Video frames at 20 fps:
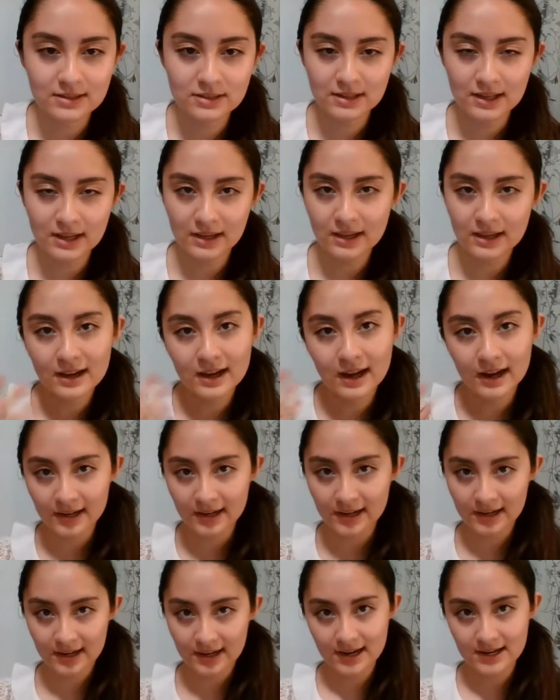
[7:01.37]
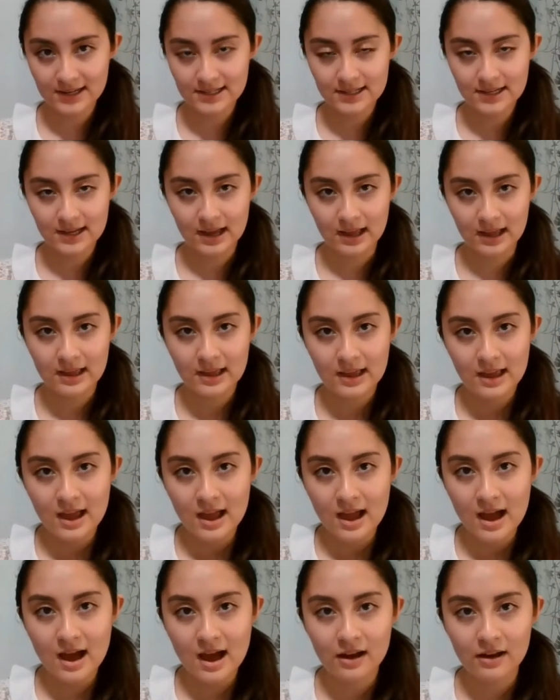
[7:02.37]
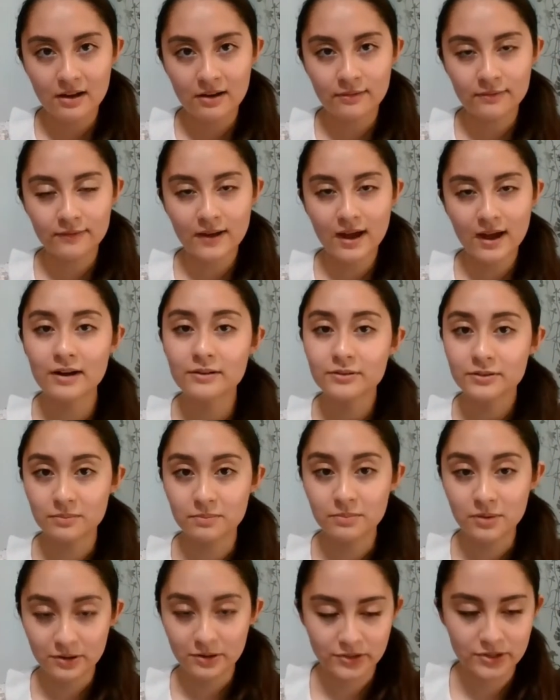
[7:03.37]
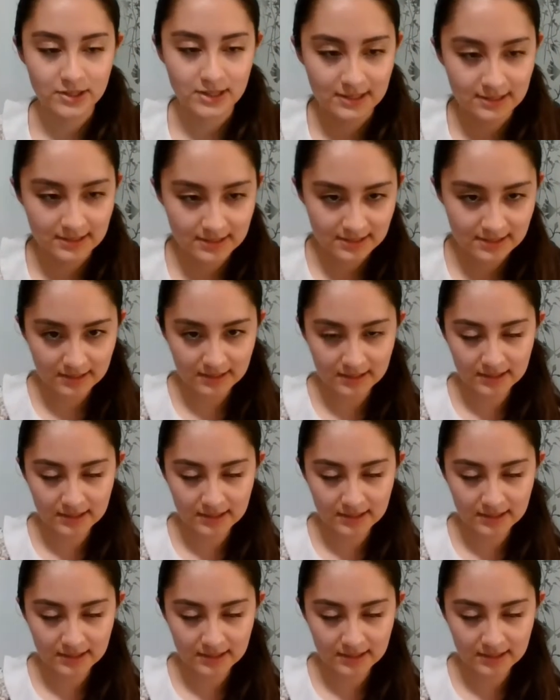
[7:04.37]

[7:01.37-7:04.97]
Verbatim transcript: you can kind of get an idea of how to approach this.